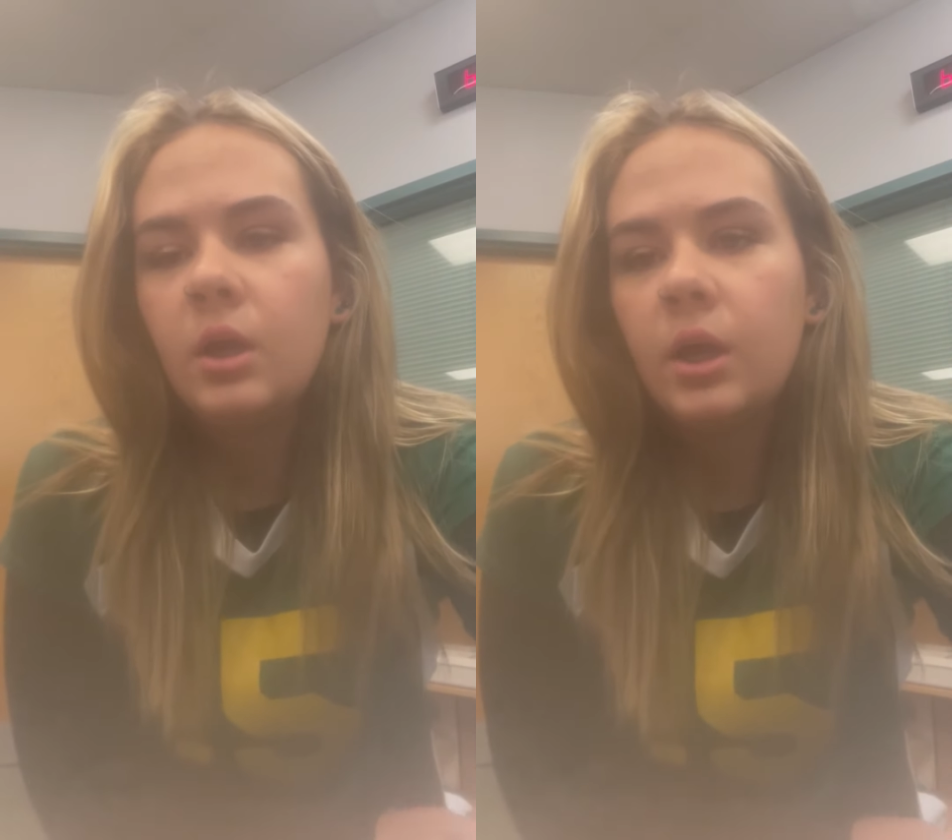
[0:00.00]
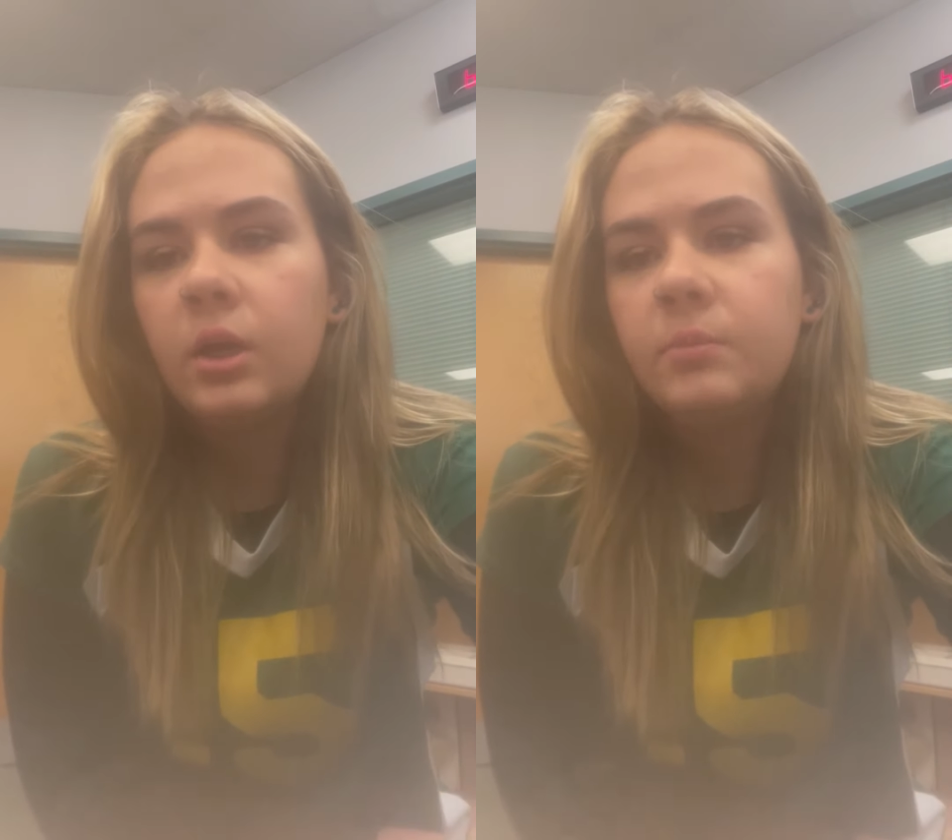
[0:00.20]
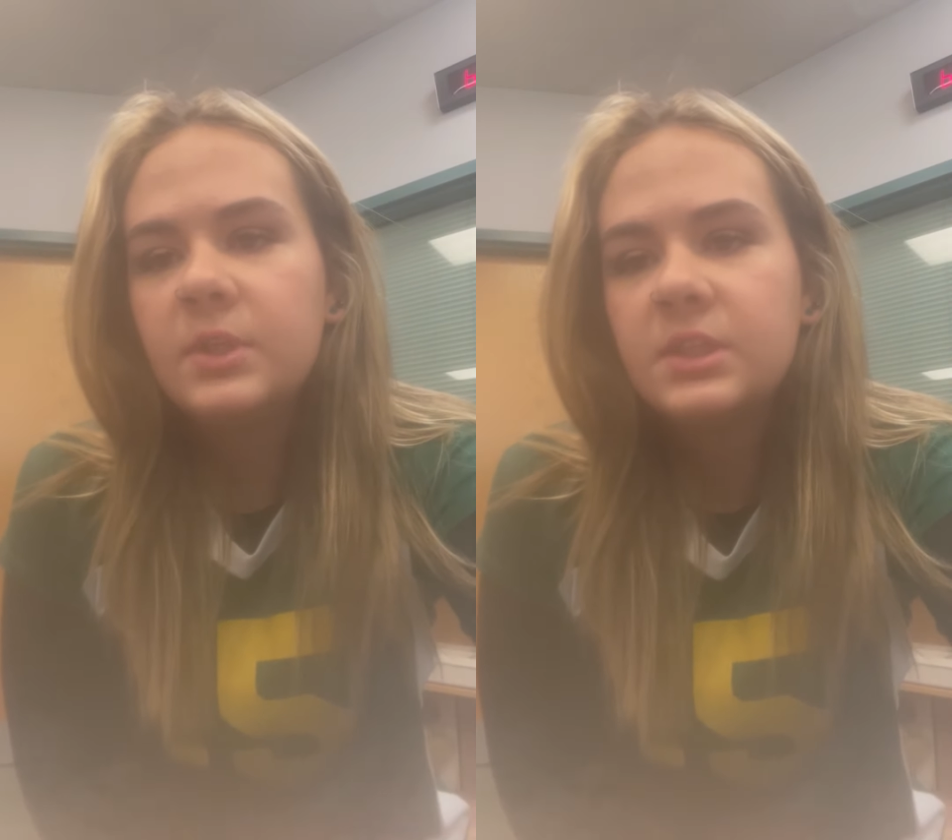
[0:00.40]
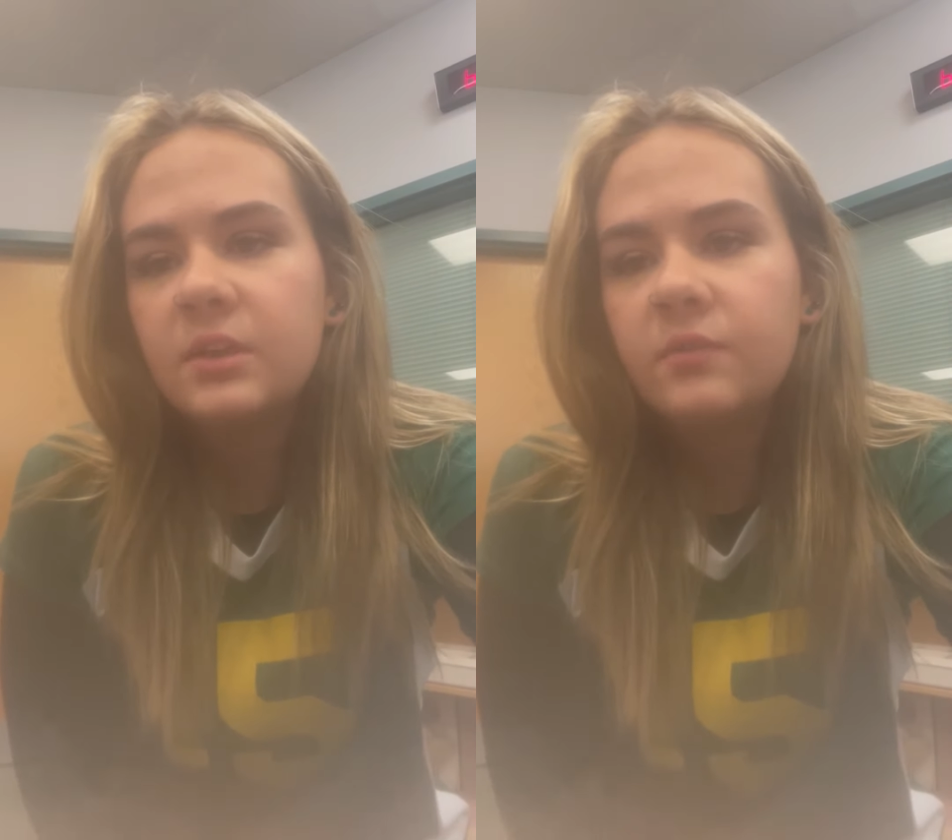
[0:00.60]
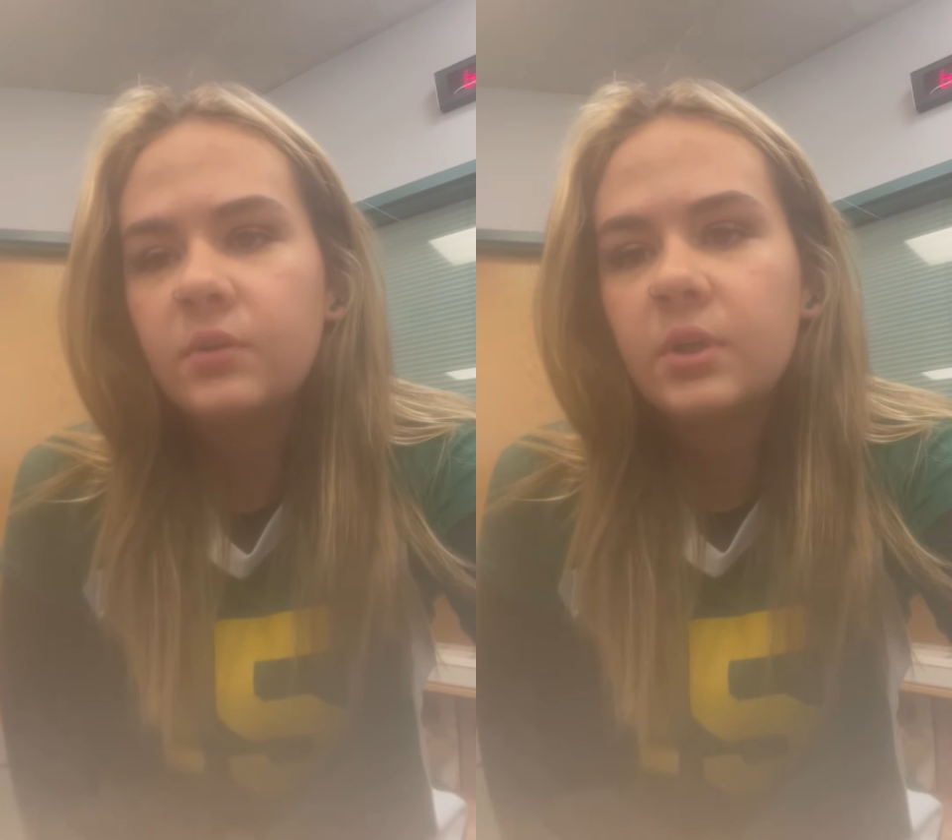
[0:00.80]
How to be
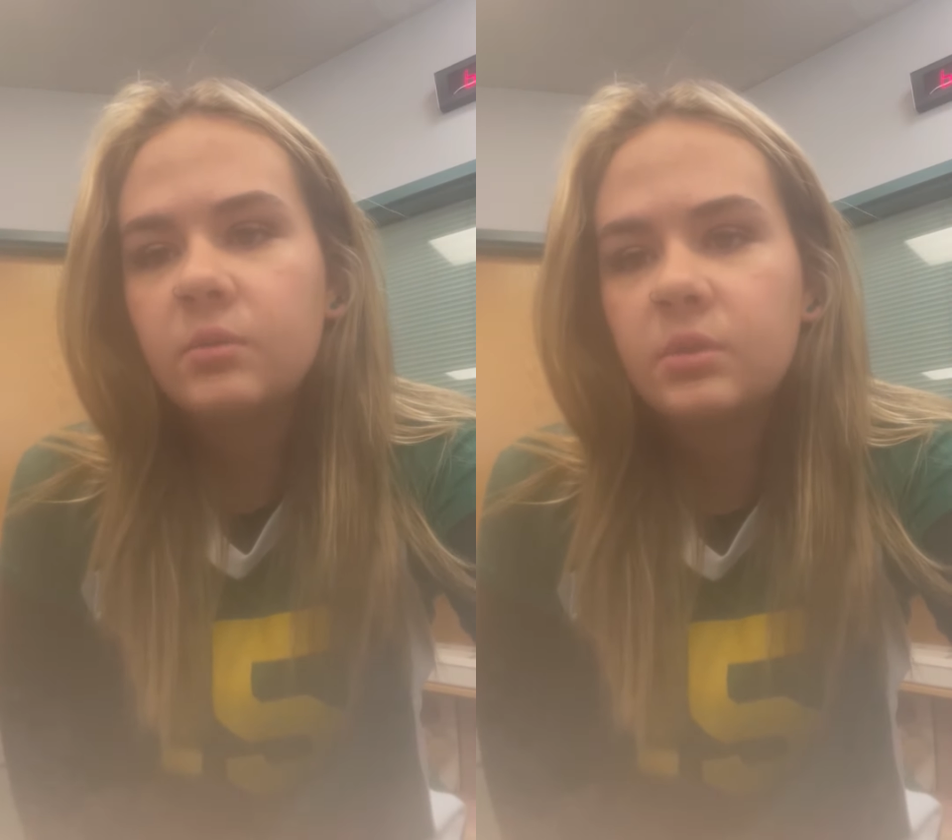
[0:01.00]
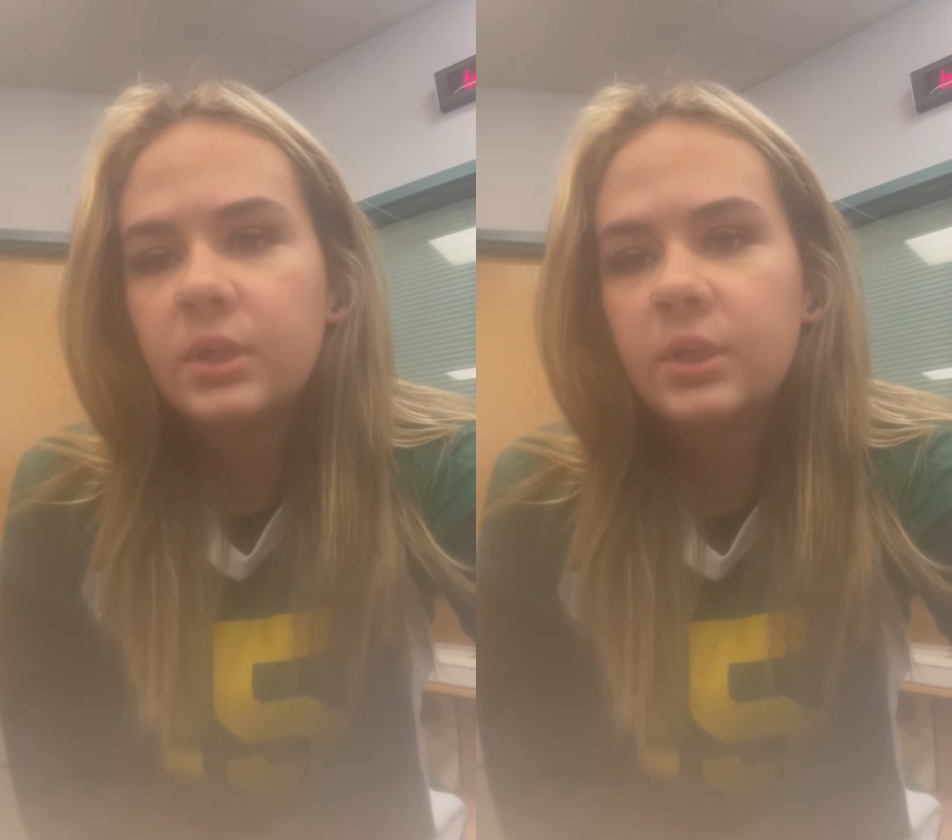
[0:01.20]
safe around